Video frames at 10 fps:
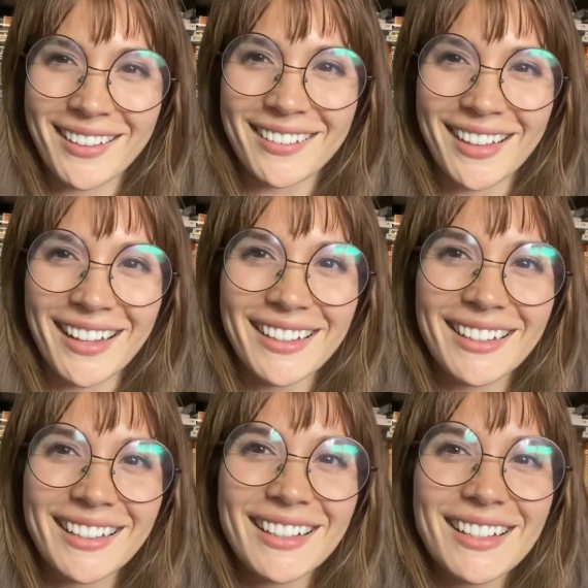Right?
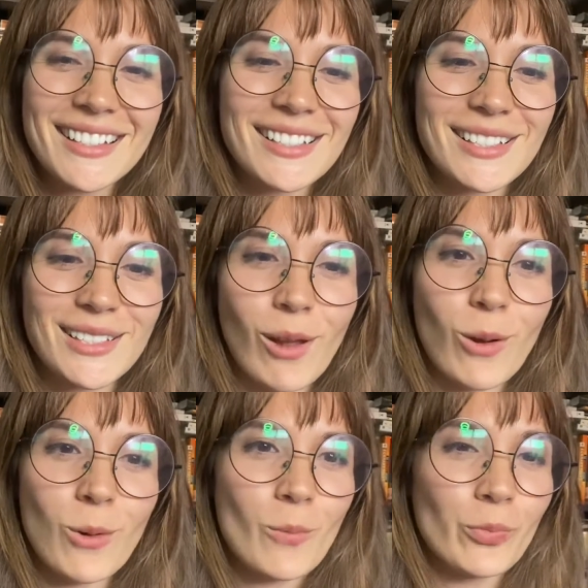
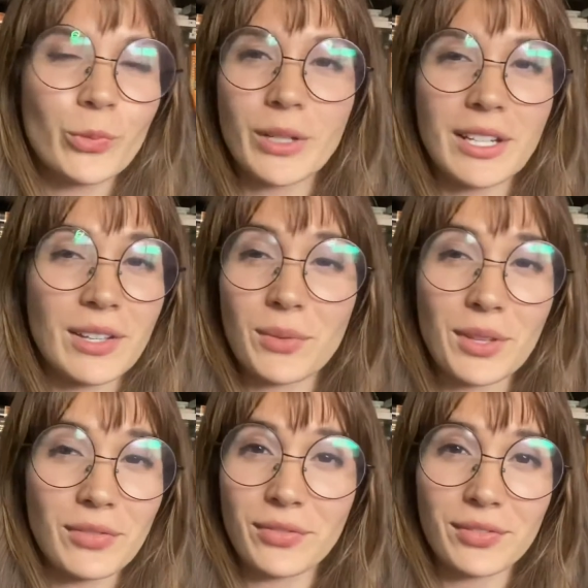So
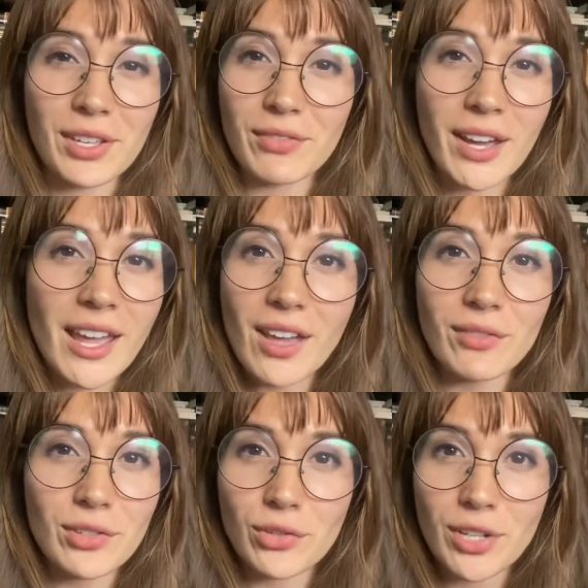if I
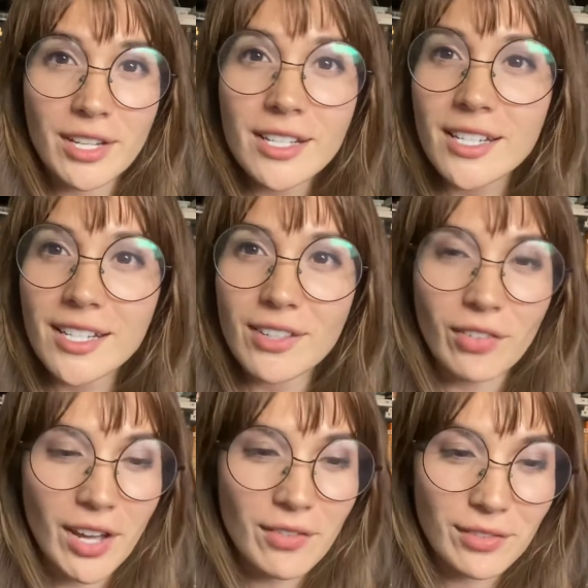ever drink
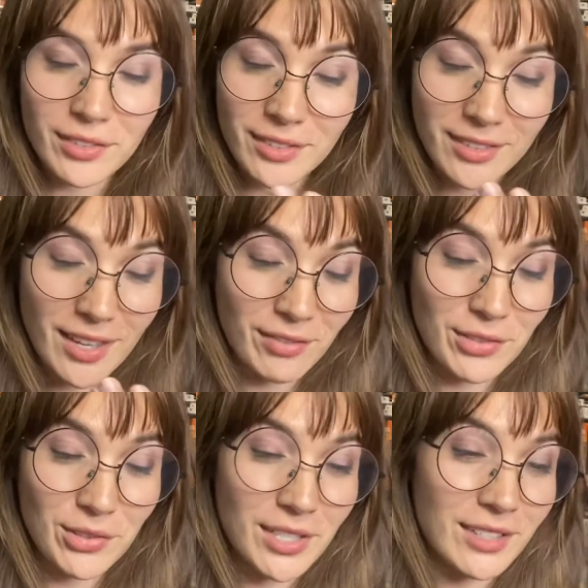
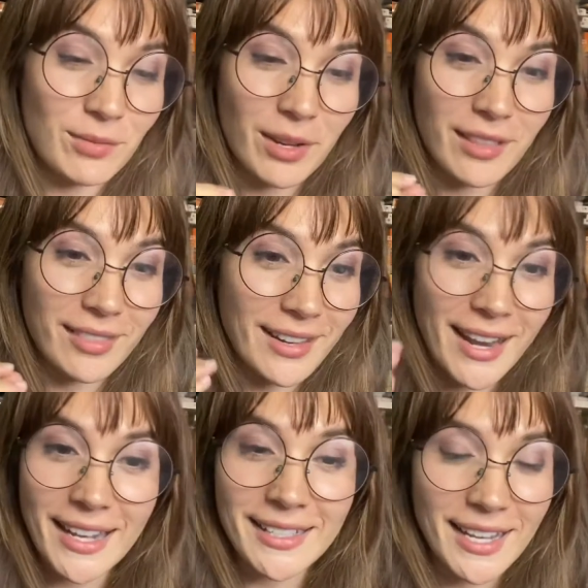the
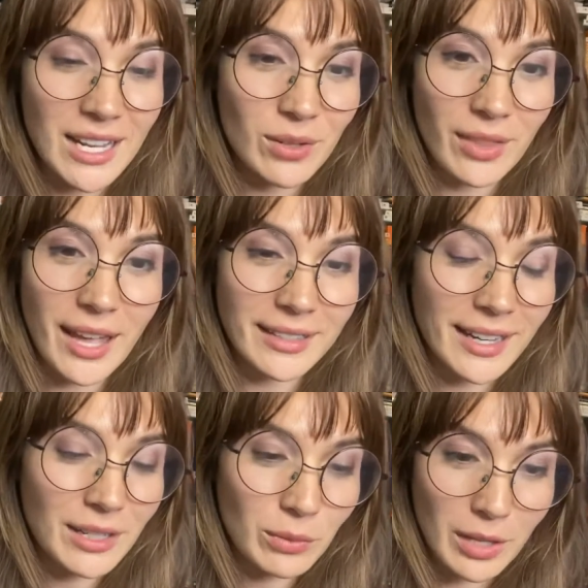next day or that
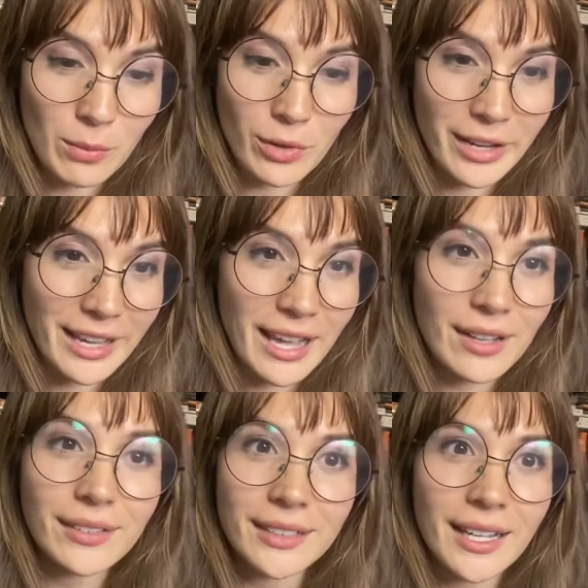night when I'm working
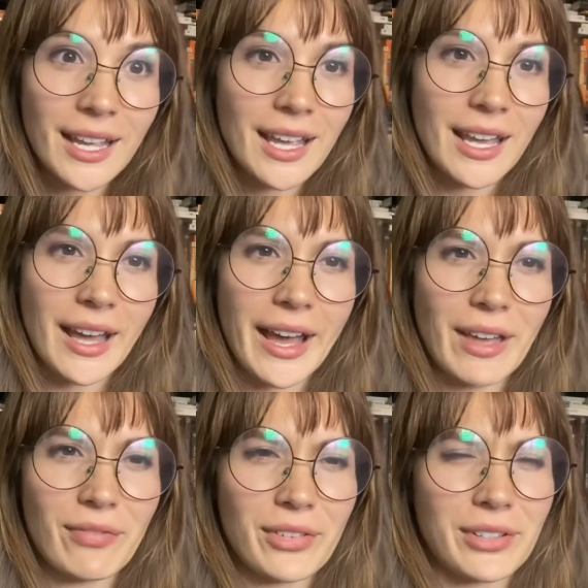out, I
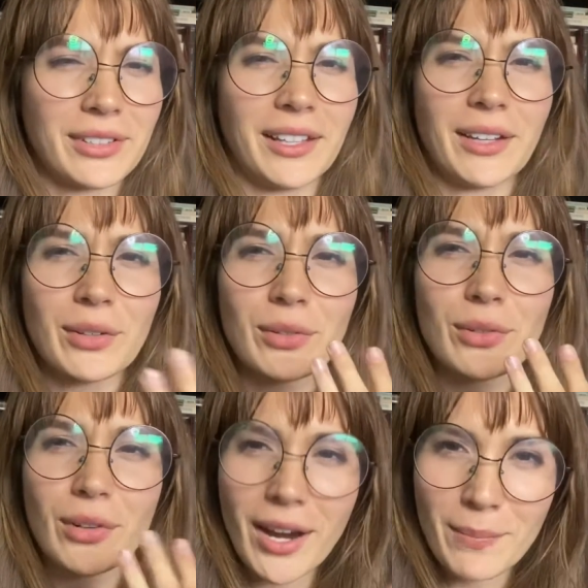feel like
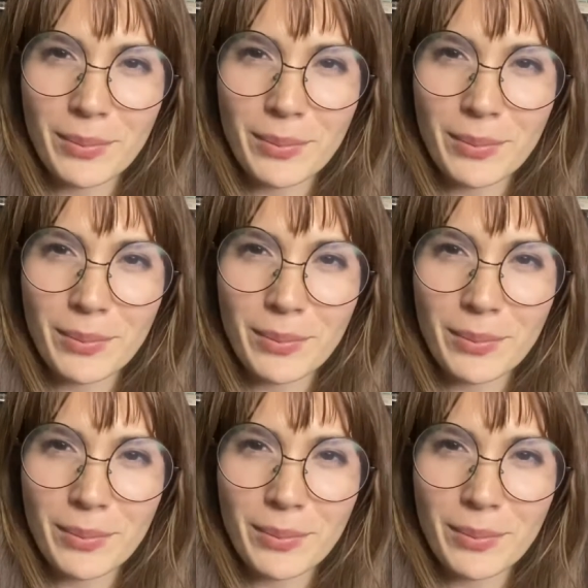crap.